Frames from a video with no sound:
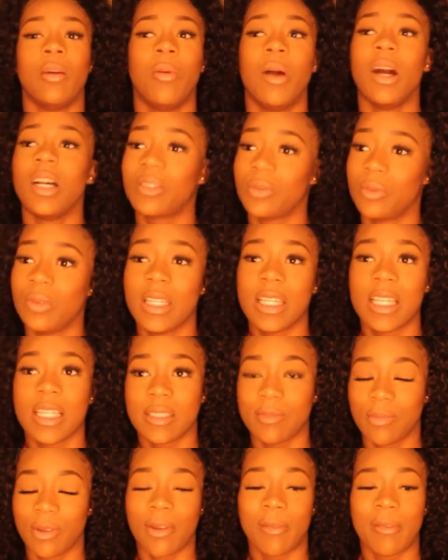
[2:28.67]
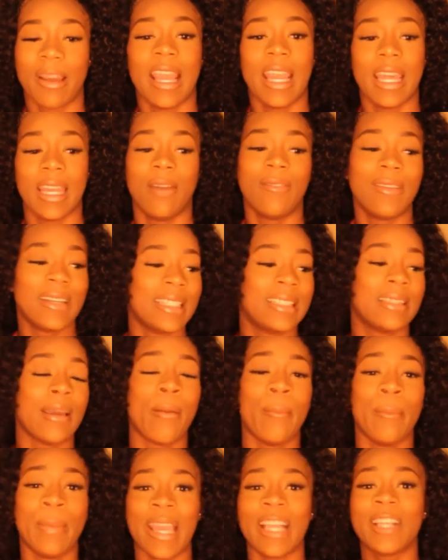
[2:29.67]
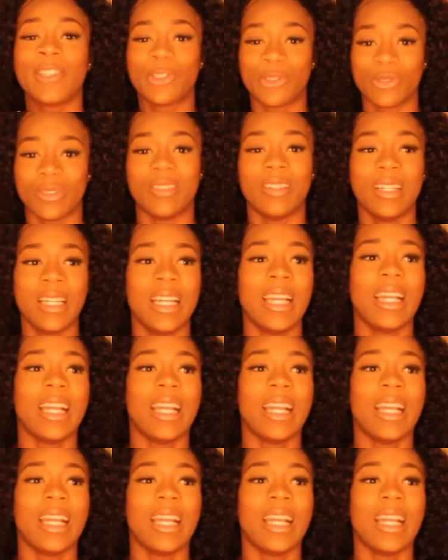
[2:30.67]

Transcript: The past week has been on my head. I wanted to make sure